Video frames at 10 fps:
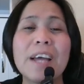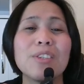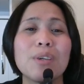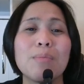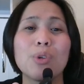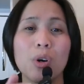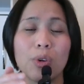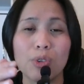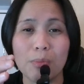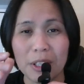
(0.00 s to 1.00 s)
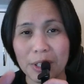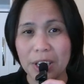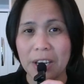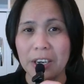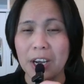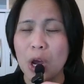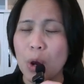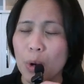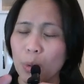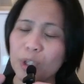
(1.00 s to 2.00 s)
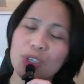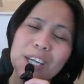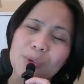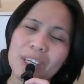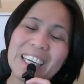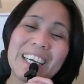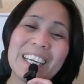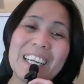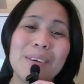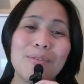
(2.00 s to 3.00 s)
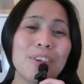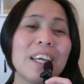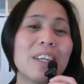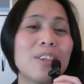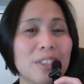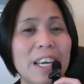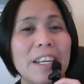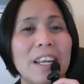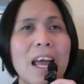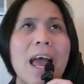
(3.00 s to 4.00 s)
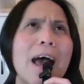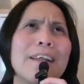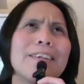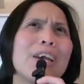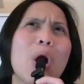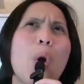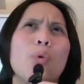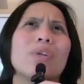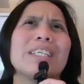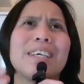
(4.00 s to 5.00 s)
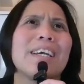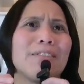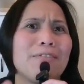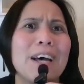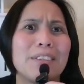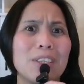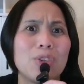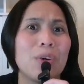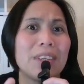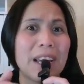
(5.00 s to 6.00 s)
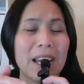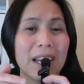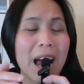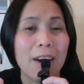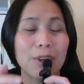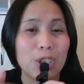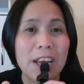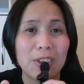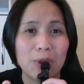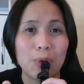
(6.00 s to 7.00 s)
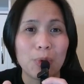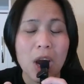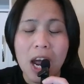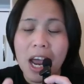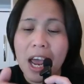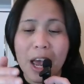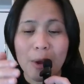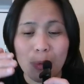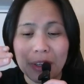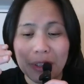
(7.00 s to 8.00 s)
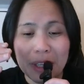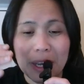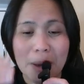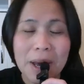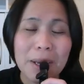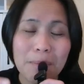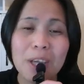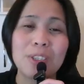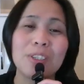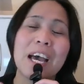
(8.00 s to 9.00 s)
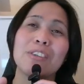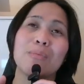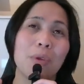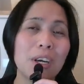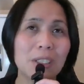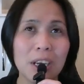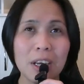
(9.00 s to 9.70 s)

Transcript: and Streptococcus bacteria, which naturally lives in our skin, and they only take advantage when they have a chance to. And when a diabetic patient has blood